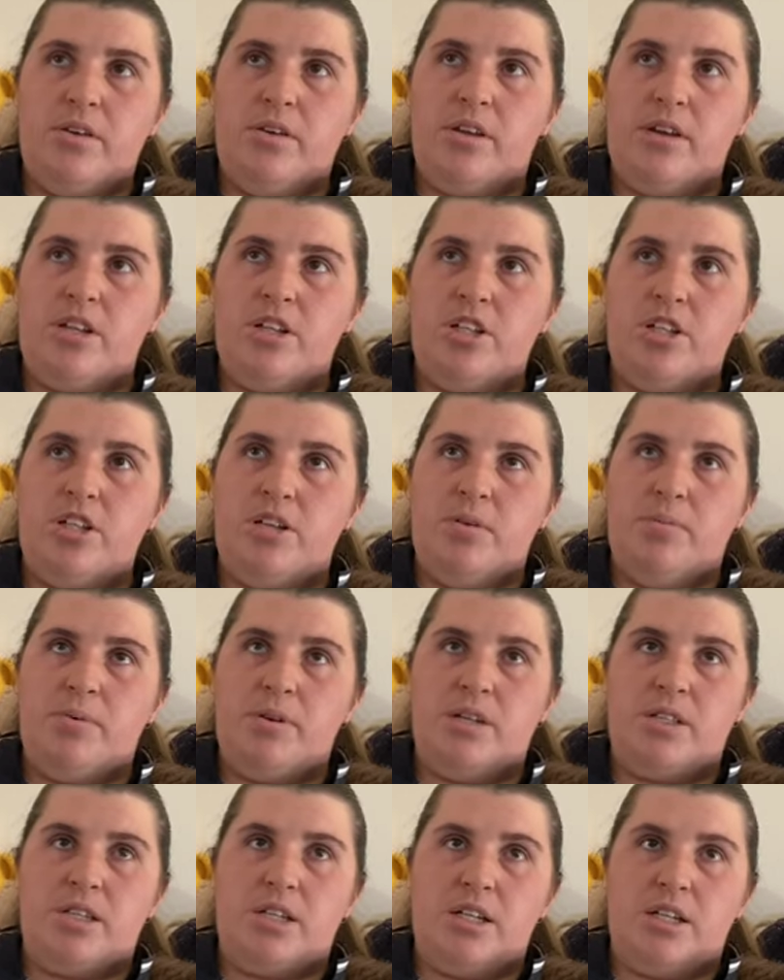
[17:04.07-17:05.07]
continue
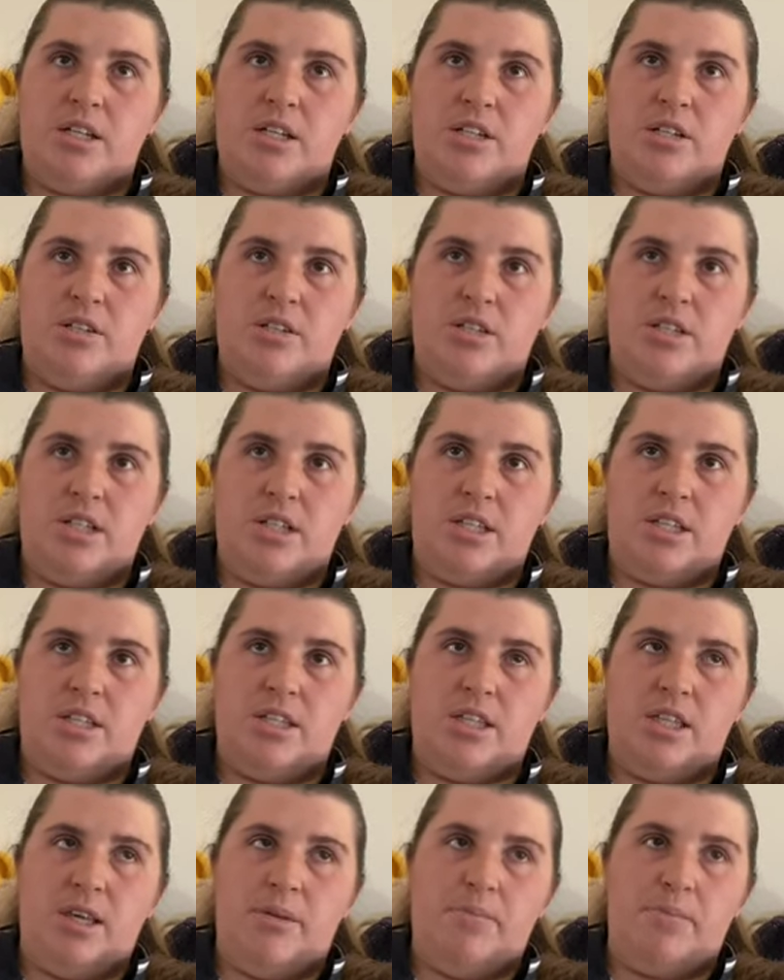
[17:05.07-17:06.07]
pressing it until it says
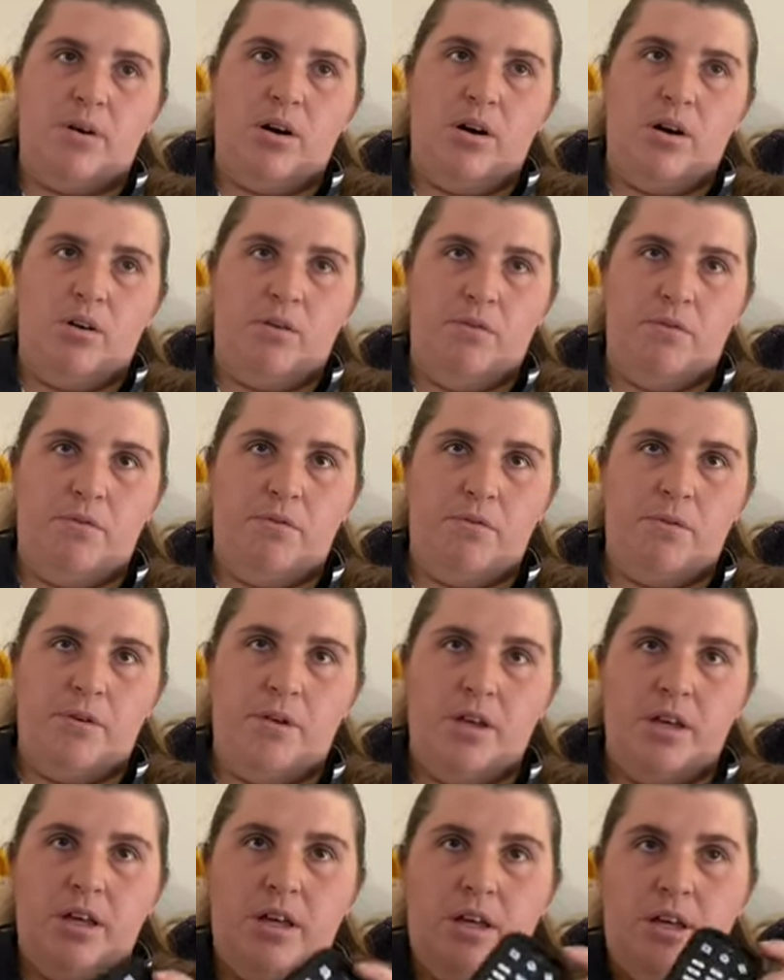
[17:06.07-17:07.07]
sleep off.
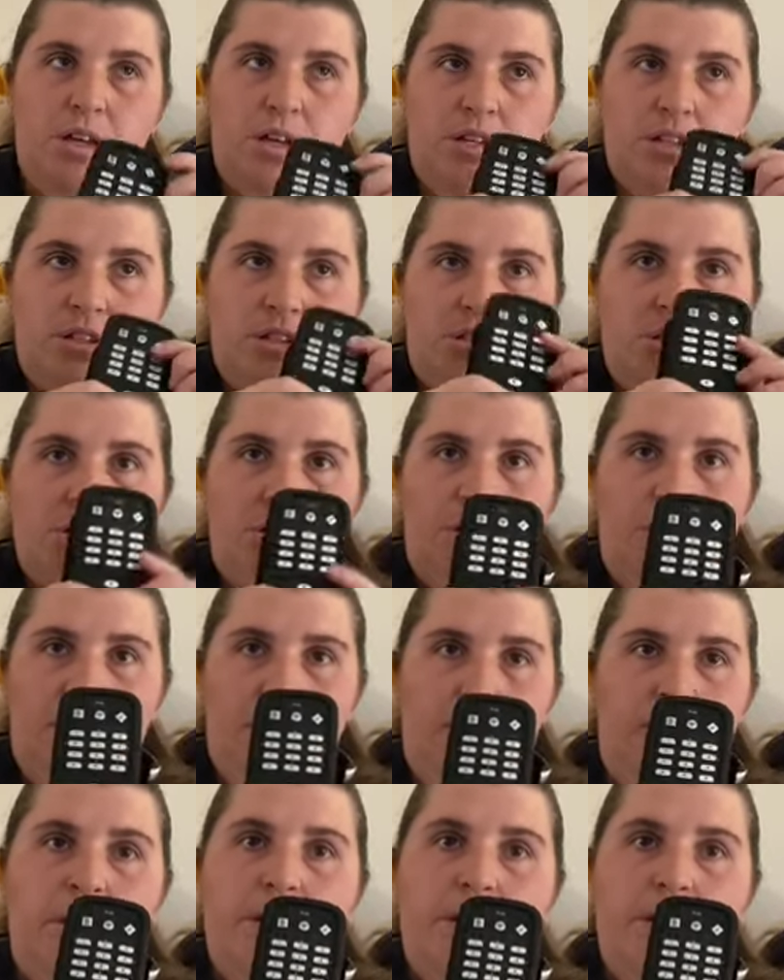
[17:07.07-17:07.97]
So